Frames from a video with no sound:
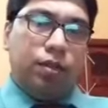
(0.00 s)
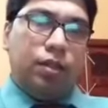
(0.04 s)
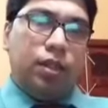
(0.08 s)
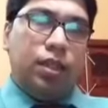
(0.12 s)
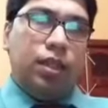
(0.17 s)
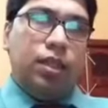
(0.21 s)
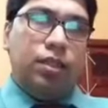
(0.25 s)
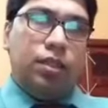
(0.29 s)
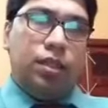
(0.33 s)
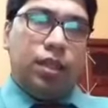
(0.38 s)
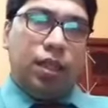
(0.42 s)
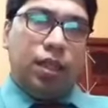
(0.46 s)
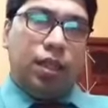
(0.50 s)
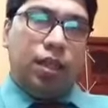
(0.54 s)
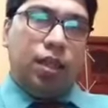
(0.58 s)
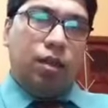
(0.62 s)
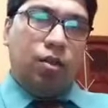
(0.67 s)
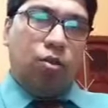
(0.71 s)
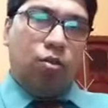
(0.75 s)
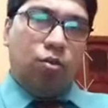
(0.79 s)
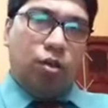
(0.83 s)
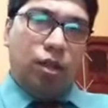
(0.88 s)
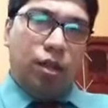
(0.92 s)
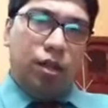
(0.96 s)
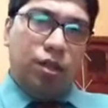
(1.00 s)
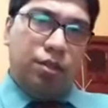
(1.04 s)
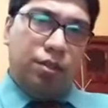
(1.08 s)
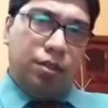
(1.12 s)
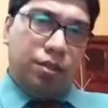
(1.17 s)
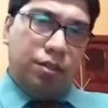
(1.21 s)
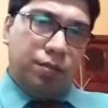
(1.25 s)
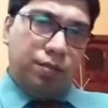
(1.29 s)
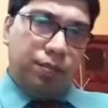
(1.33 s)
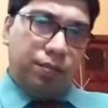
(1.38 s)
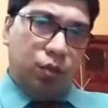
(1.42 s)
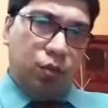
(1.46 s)
In general
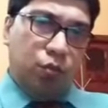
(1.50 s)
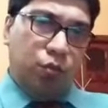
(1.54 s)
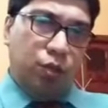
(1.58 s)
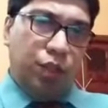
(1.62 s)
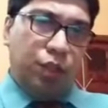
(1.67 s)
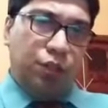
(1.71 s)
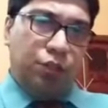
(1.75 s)
wards, we